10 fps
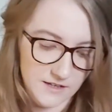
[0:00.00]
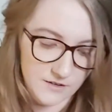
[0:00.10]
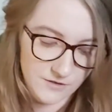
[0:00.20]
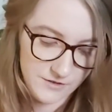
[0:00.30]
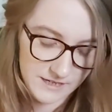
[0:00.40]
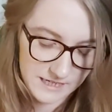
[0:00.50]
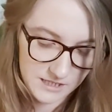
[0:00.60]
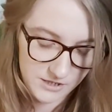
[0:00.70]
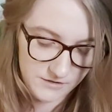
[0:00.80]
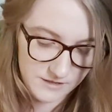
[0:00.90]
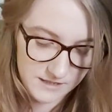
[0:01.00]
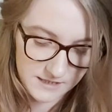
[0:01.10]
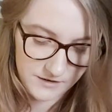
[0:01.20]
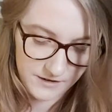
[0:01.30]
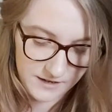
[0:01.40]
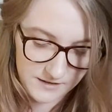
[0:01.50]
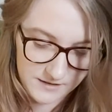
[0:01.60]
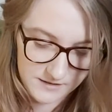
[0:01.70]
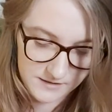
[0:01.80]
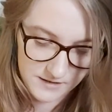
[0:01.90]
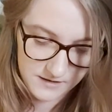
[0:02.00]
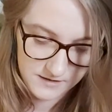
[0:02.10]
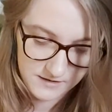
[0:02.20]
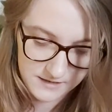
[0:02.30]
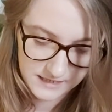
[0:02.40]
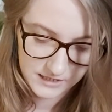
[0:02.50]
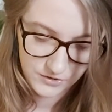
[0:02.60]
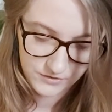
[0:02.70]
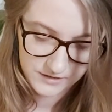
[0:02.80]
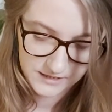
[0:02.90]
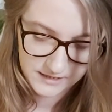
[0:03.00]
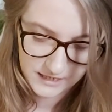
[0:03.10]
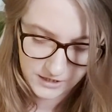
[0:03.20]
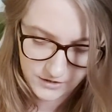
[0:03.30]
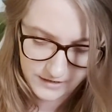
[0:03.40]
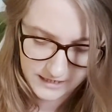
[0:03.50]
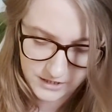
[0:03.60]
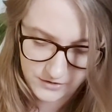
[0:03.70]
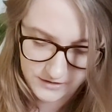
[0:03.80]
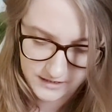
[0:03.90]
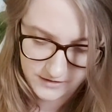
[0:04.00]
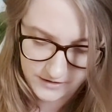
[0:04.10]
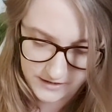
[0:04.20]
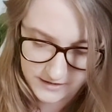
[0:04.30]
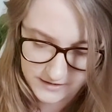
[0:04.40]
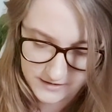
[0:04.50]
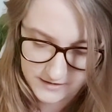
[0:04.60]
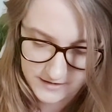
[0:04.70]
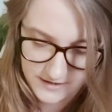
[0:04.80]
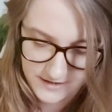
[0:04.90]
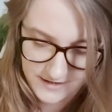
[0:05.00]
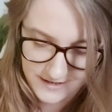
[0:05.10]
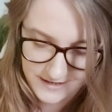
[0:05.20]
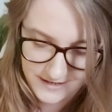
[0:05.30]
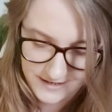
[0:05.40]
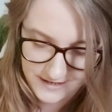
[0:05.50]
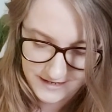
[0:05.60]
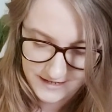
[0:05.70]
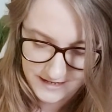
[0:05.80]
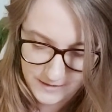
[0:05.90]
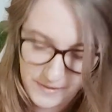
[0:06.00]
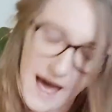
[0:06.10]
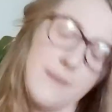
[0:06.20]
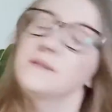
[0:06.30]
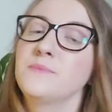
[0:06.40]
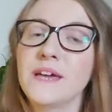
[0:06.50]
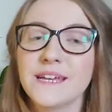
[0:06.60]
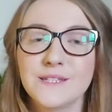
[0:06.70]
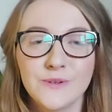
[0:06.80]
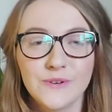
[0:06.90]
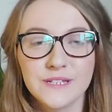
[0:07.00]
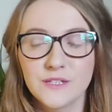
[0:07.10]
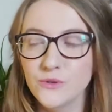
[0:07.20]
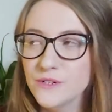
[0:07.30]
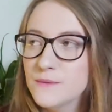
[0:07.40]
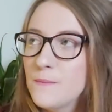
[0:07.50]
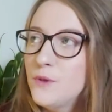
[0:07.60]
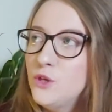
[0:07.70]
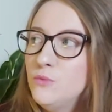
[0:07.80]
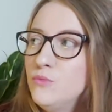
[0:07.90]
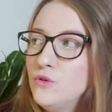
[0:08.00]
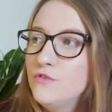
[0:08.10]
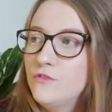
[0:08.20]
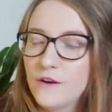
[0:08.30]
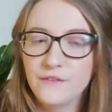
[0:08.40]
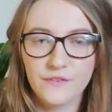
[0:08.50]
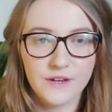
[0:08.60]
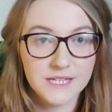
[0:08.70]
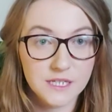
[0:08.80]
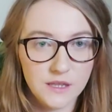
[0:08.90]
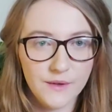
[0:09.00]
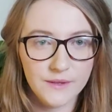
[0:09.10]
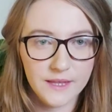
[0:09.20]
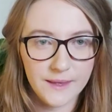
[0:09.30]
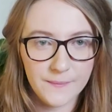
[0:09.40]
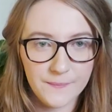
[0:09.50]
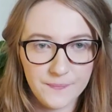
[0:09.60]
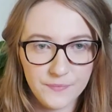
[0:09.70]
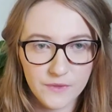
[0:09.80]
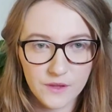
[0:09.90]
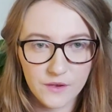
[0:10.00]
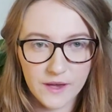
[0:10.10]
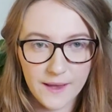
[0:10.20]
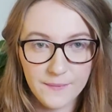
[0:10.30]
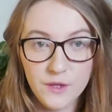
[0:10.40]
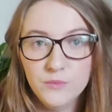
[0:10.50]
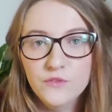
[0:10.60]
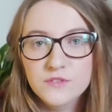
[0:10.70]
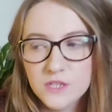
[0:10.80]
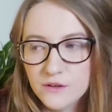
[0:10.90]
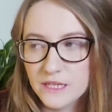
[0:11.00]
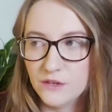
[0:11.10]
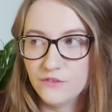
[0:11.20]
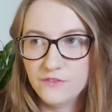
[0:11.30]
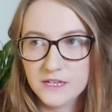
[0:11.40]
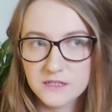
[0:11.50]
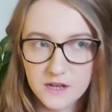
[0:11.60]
know, don't get too serious. It's like Taurus is saying, don't get too serious. Perhaps because Taurus, you move very, very slowly. Okay, you move slowly, you're fixed